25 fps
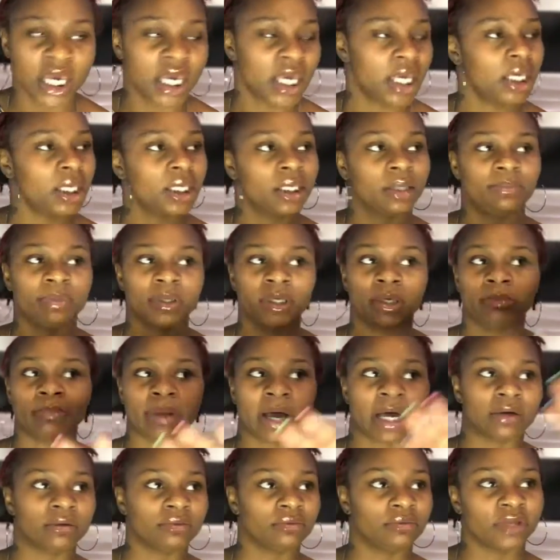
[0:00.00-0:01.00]
It could be
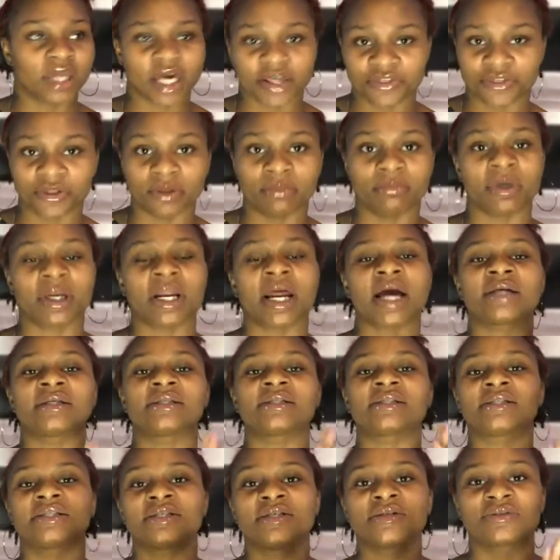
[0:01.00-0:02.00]
about nothing. But I
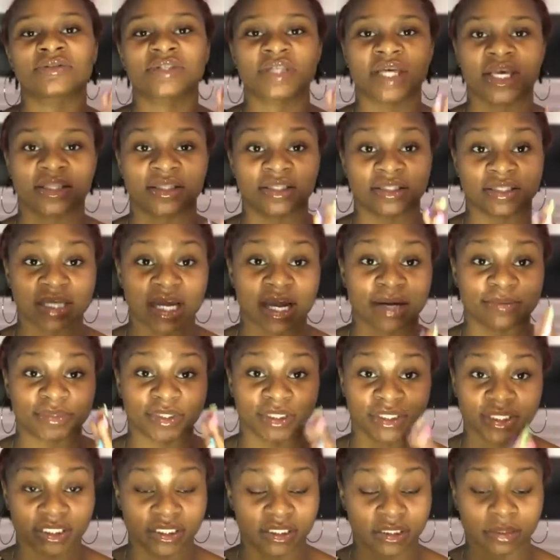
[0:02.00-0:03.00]
still take the time to
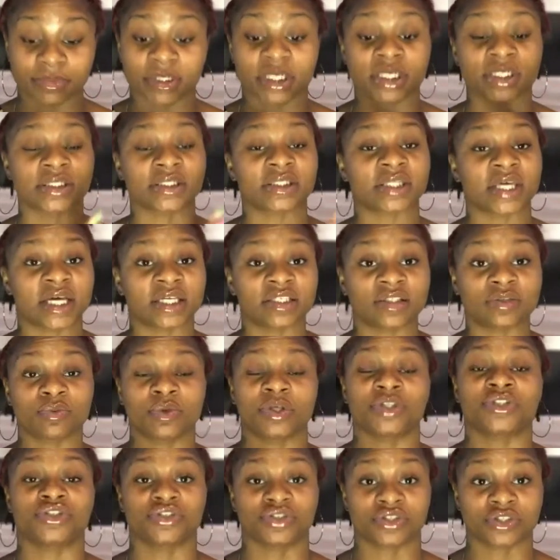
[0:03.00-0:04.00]
listen, because that's
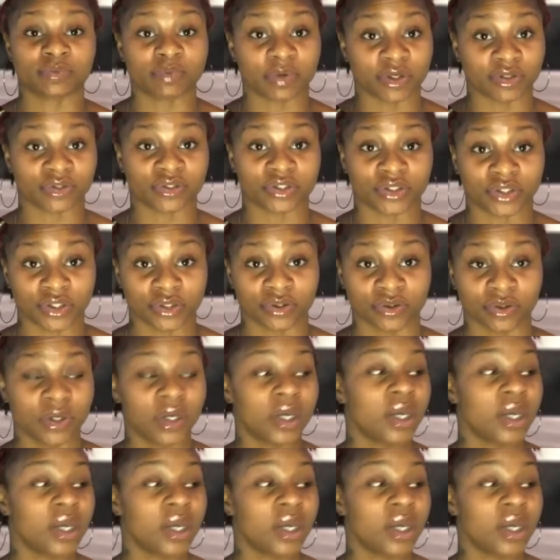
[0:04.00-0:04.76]
what you're supposed to do.